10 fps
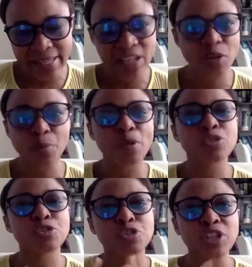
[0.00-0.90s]
as
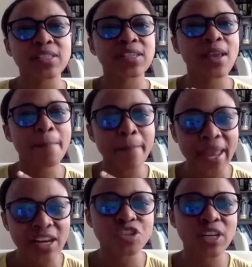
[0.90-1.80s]
opposed to just
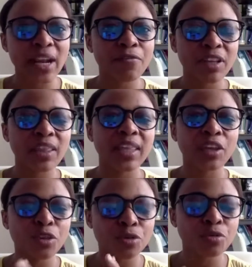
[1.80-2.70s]
managing
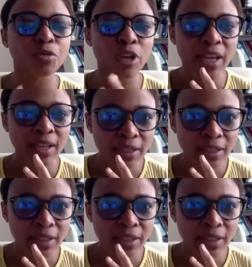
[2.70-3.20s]
everything through